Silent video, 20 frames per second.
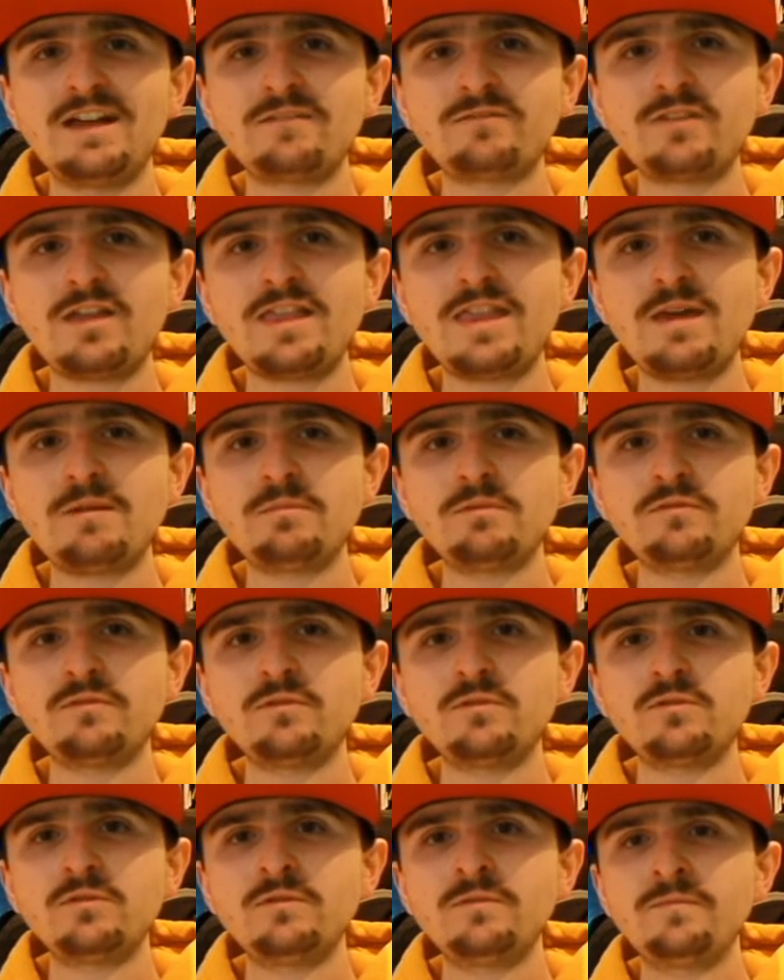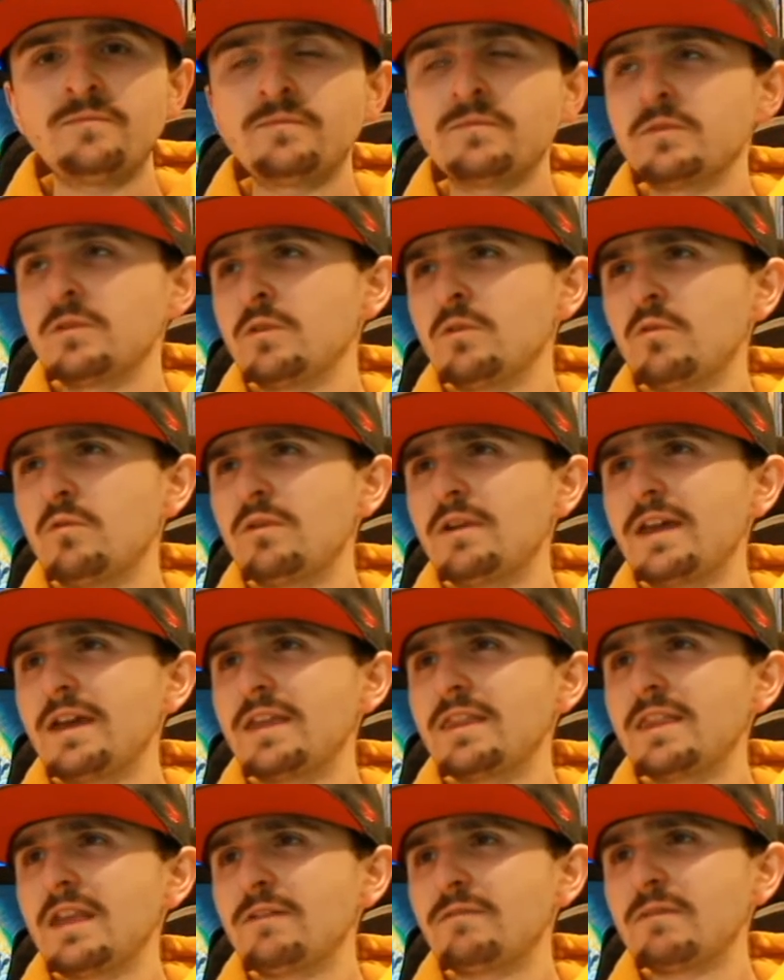I've done that before. Or like,
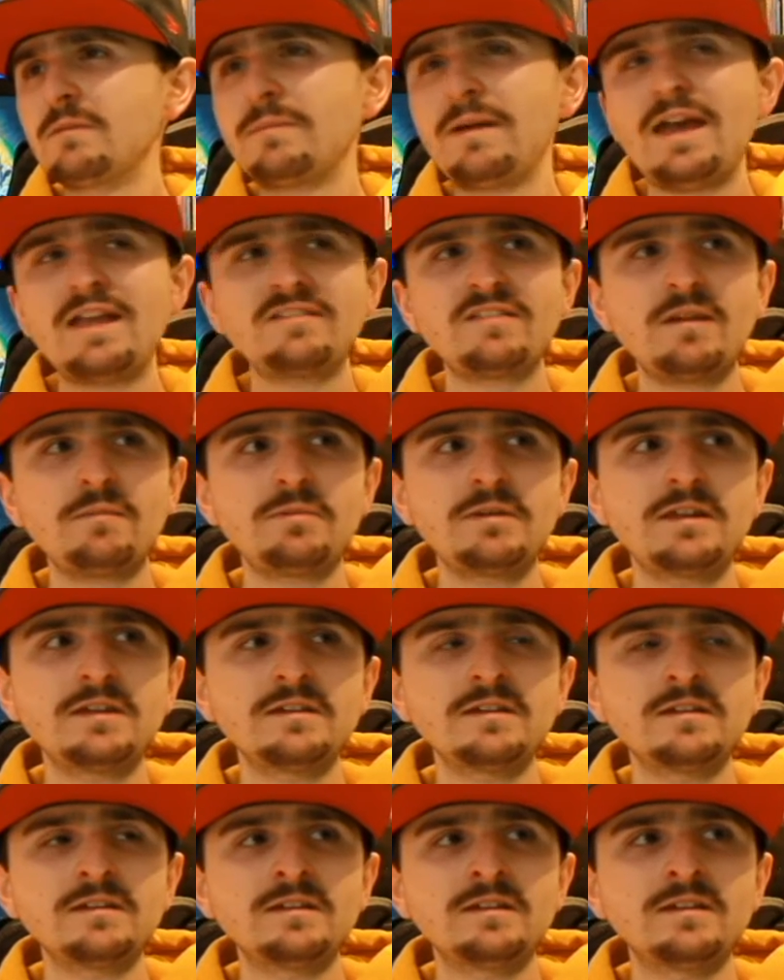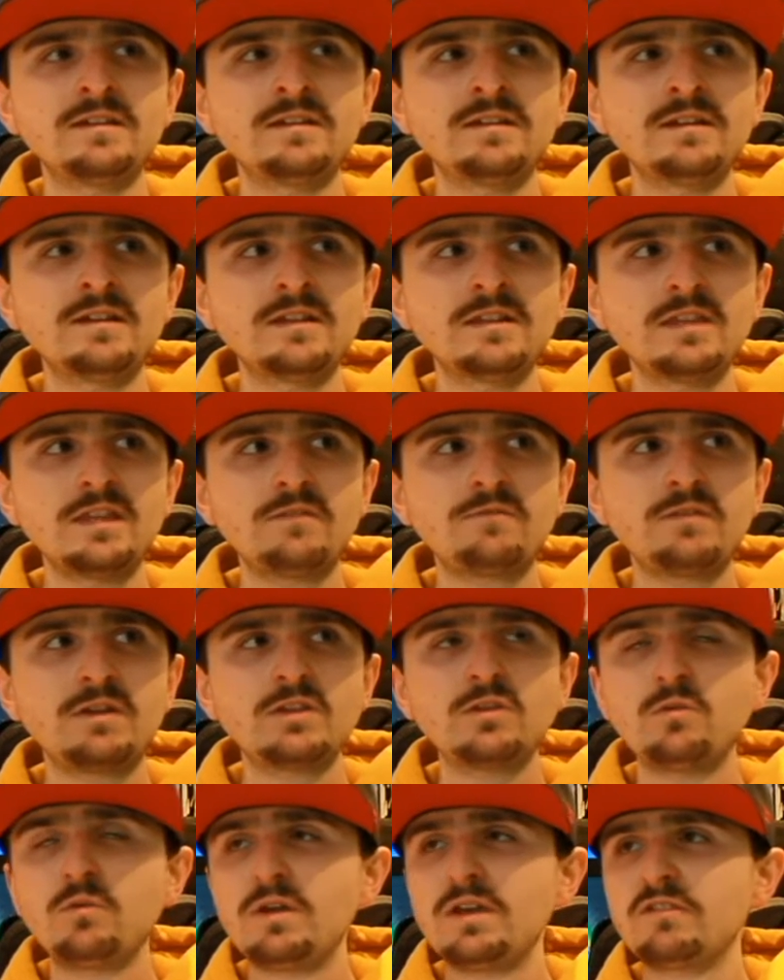nothing bad's happening. Nothing
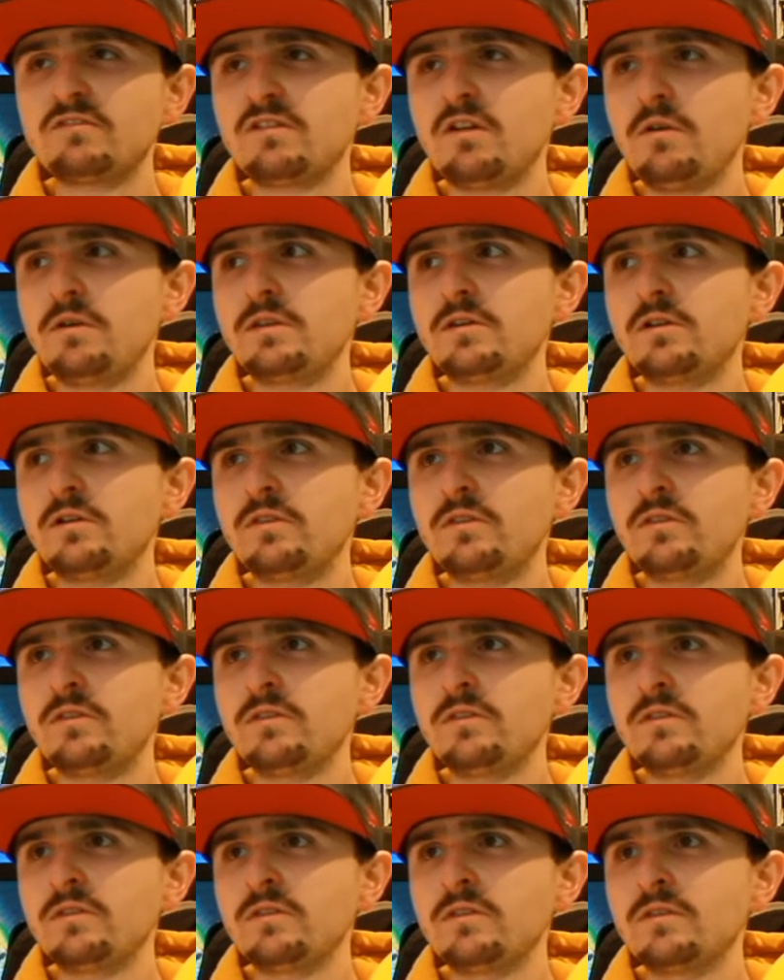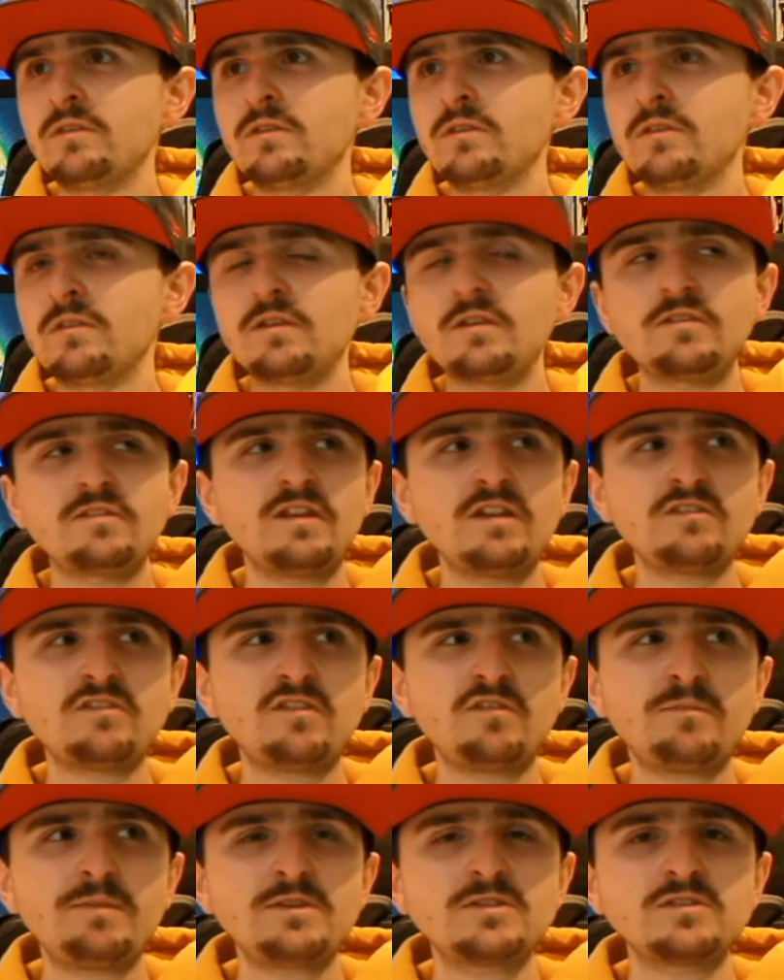annoying's going on. It's like
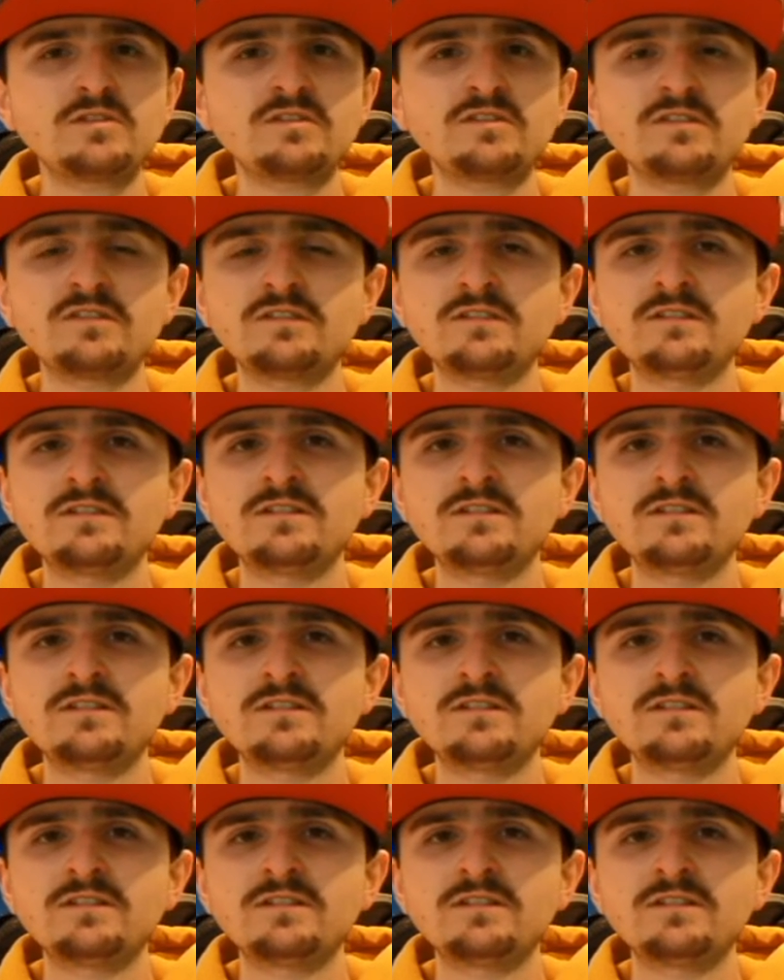suspicious.